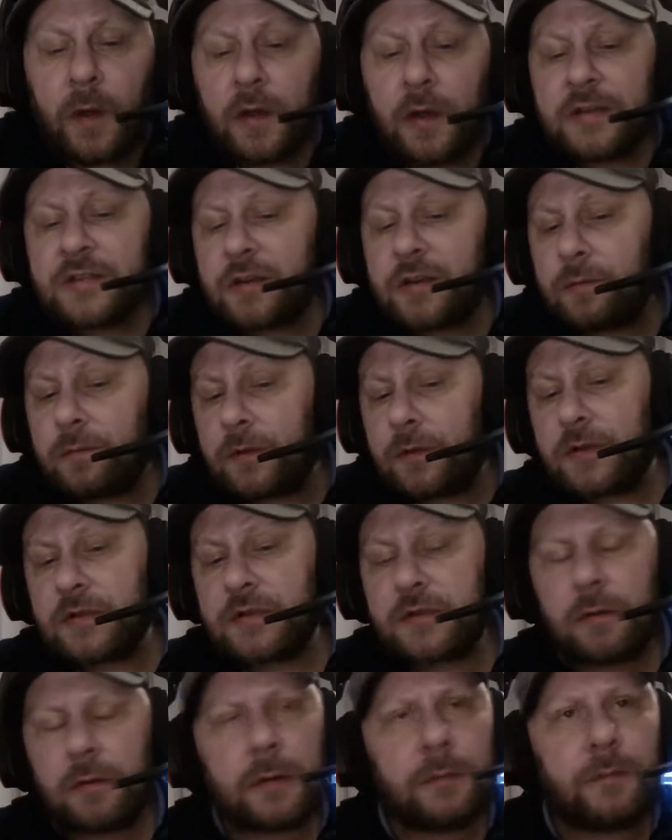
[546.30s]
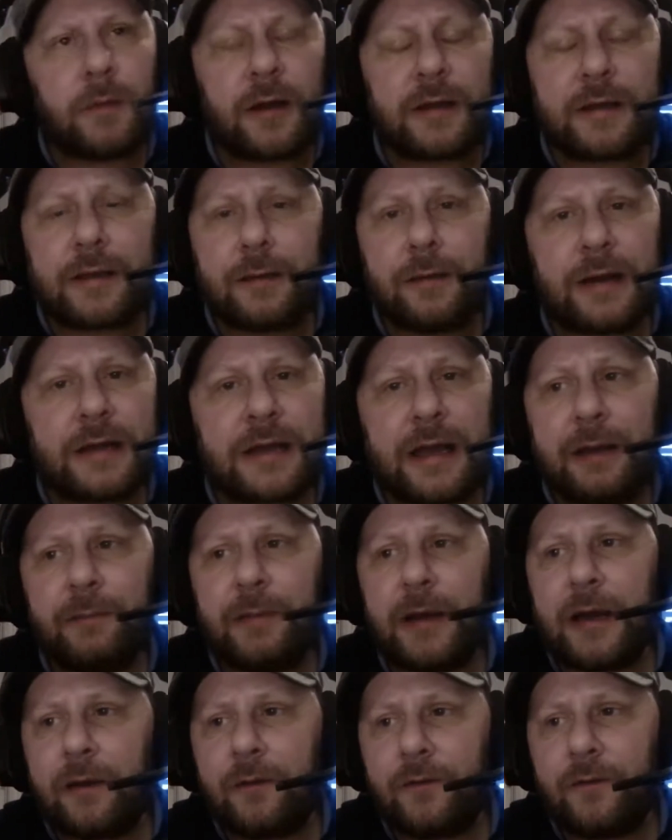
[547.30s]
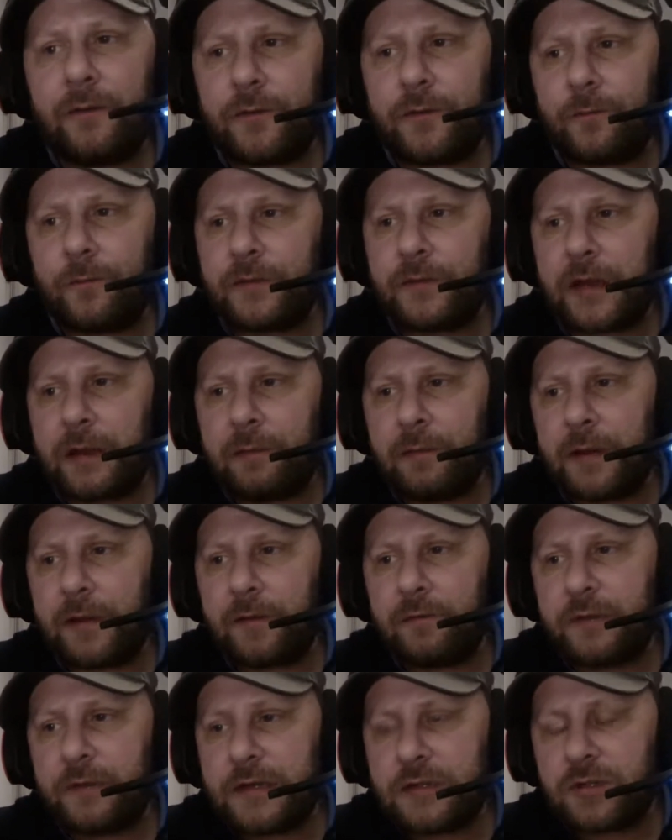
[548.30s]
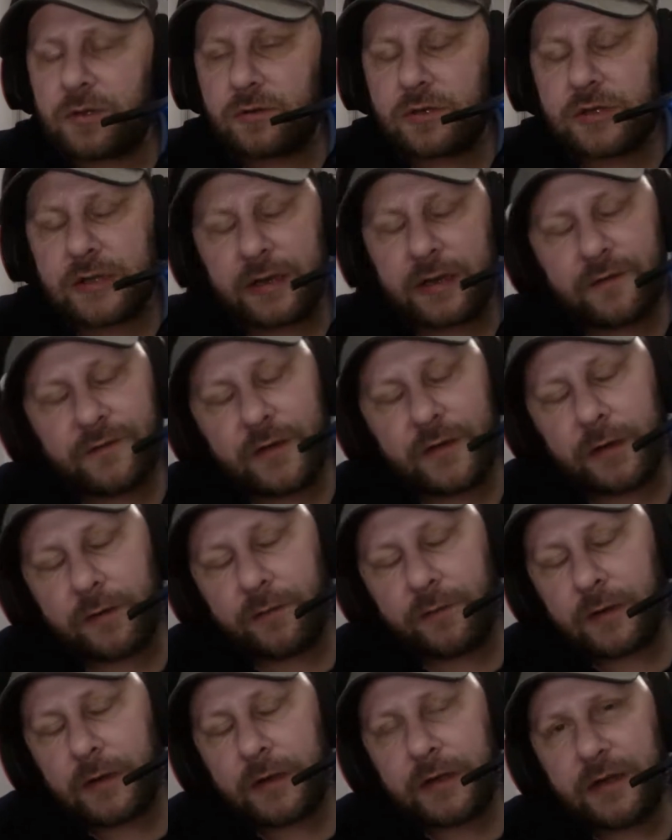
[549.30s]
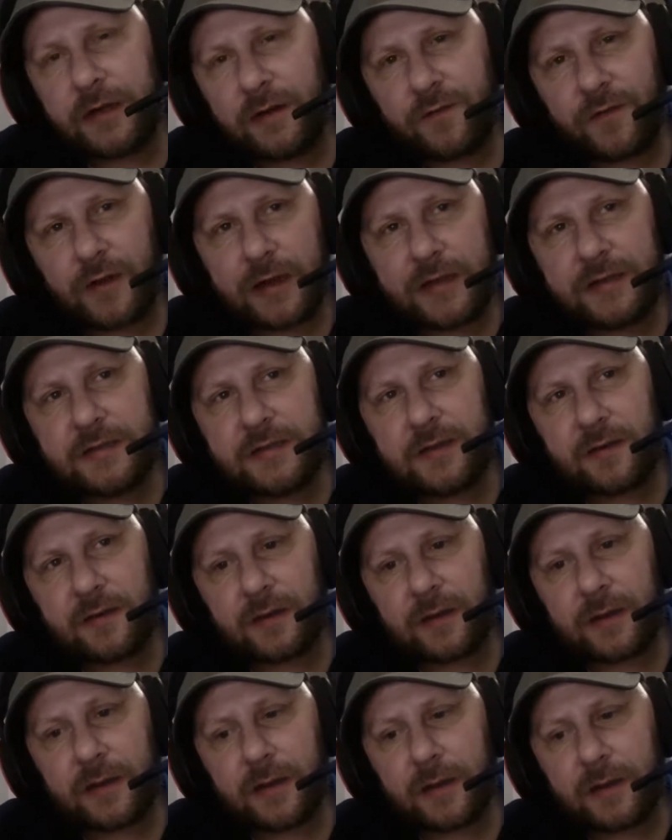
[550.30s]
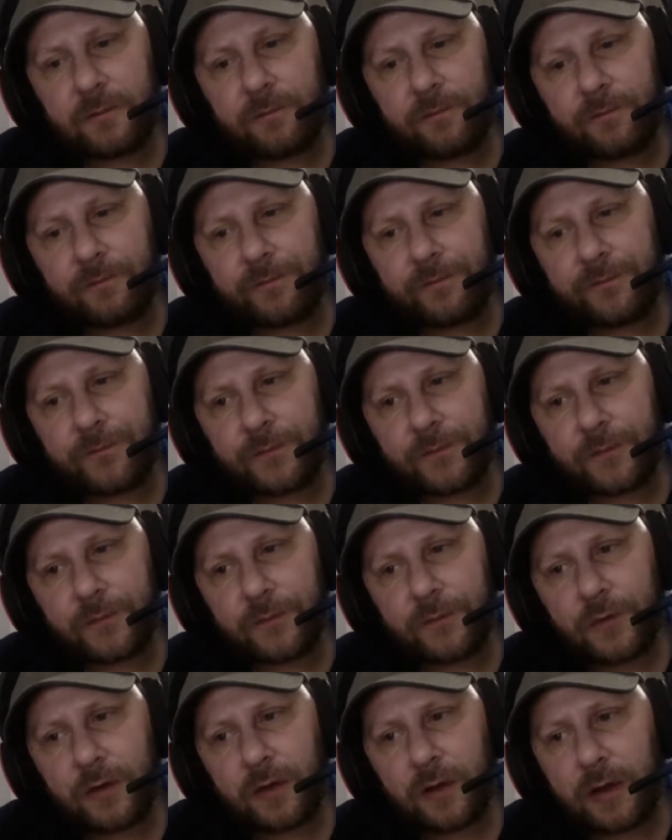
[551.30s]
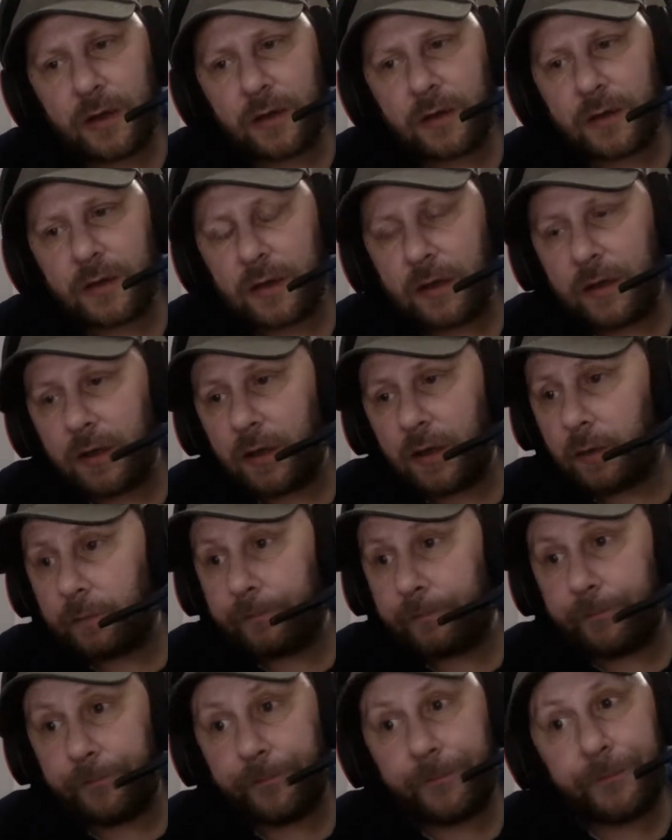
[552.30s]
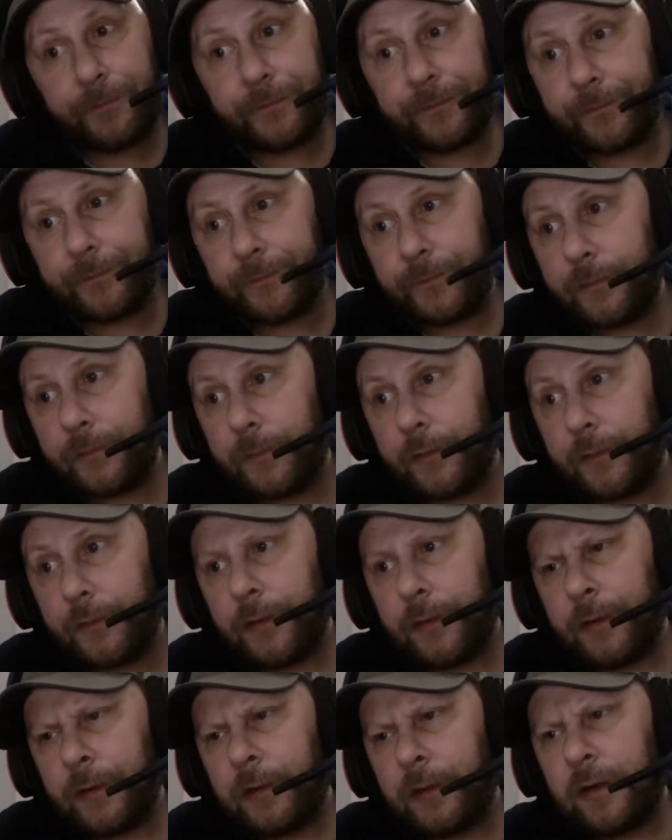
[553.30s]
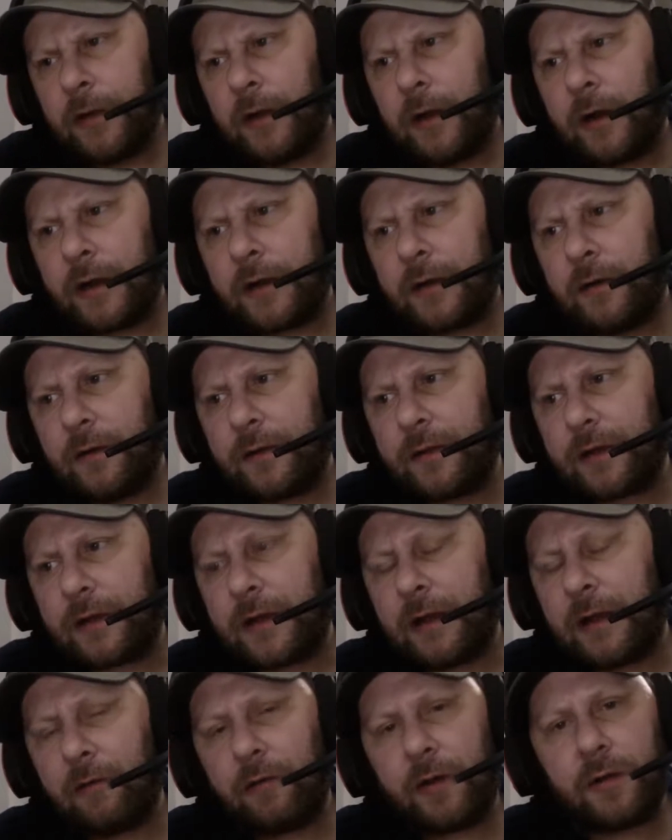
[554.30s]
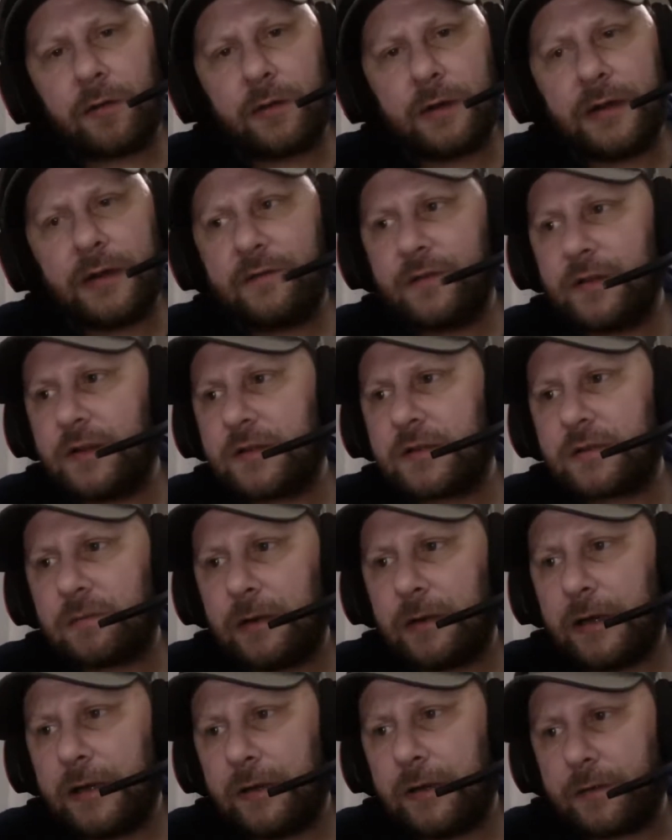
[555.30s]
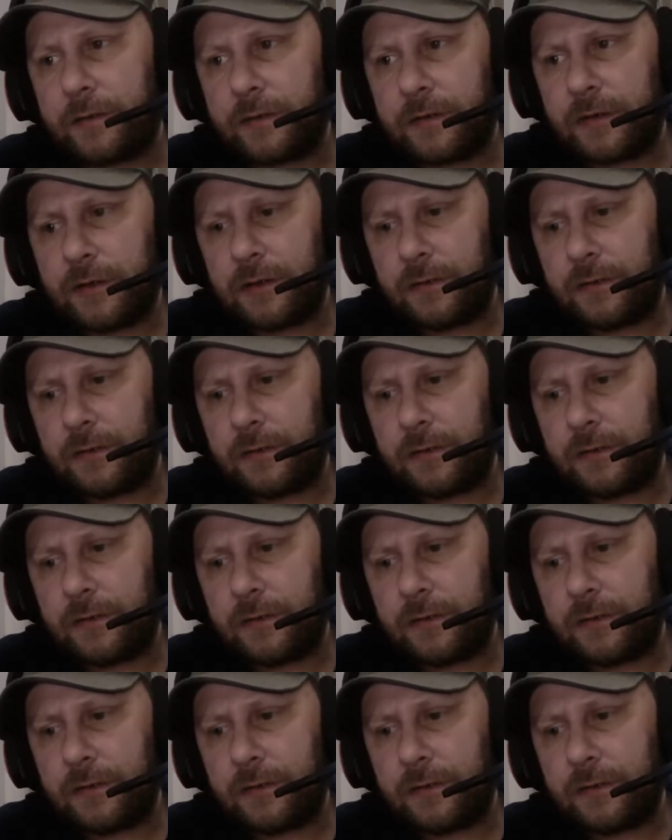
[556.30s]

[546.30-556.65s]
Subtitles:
So I came out of the resource centre feeling really deflated, thinking, right, okay, I can either carry on living this way and